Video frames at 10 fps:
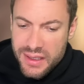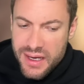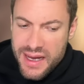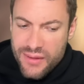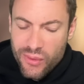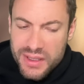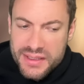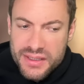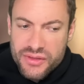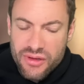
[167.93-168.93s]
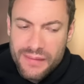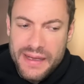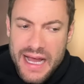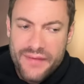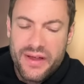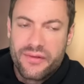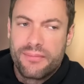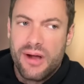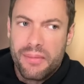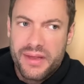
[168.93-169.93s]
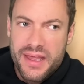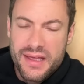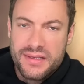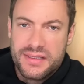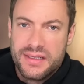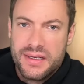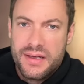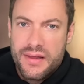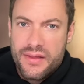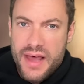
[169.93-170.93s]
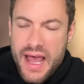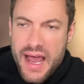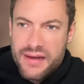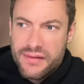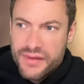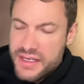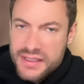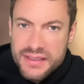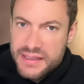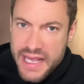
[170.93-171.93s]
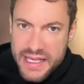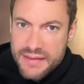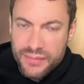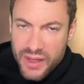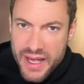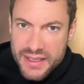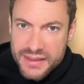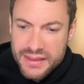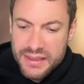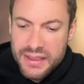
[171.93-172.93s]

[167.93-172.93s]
And what does Trump have on Republicans that this is taking place?